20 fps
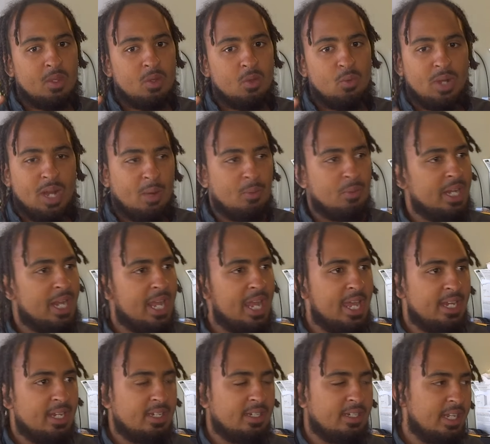what I went
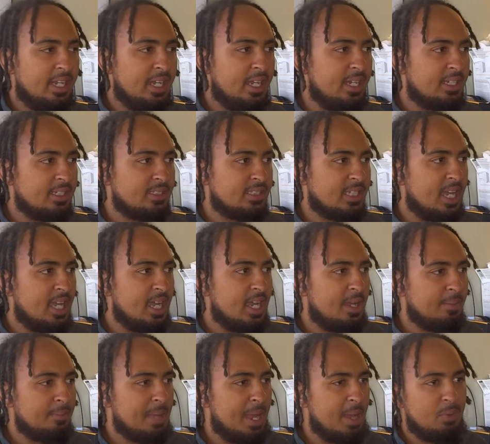ahead and did is
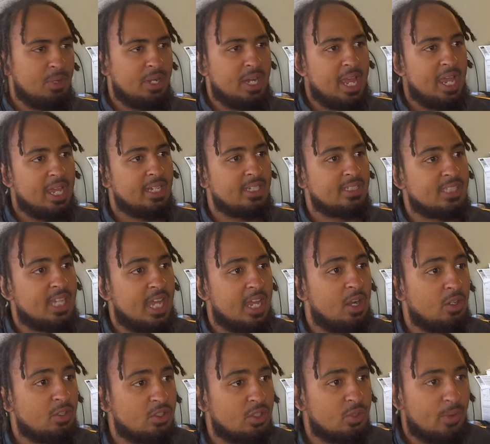um, I went ahead and signed
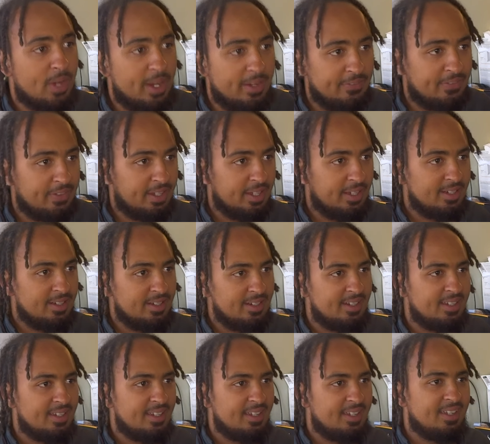on to Redfin.
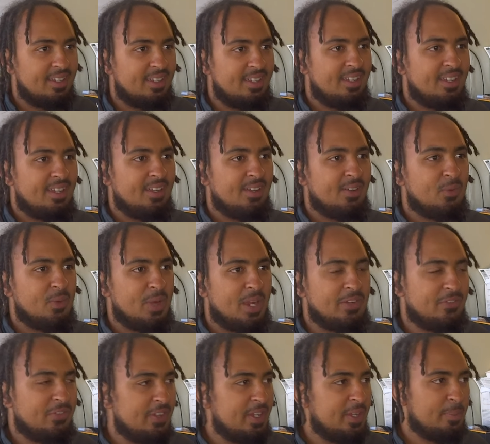
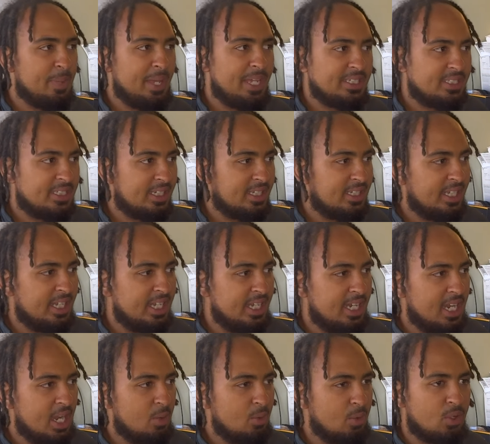Redfin
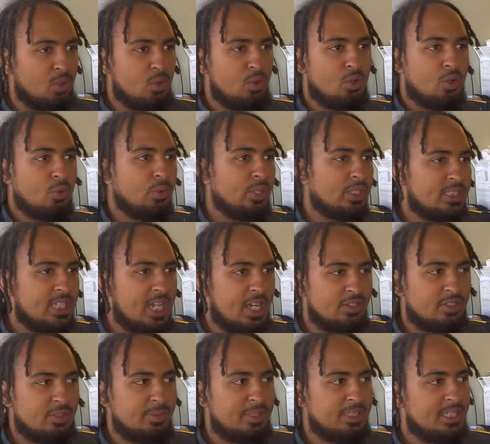basically, a recruiter reached
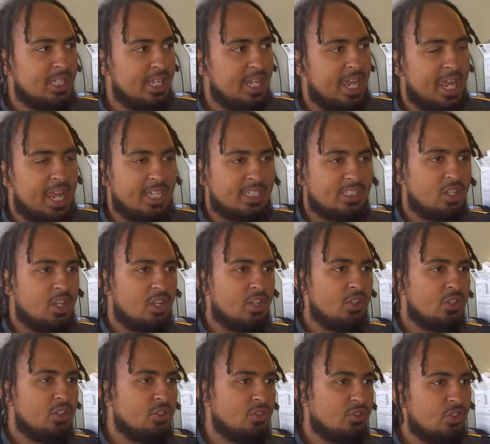out to me, said, hey, I saw your
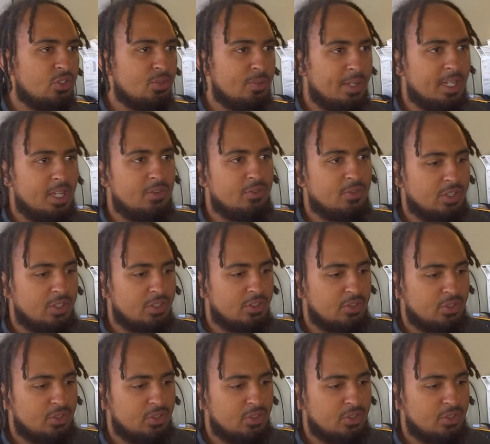YouTube, I love what you're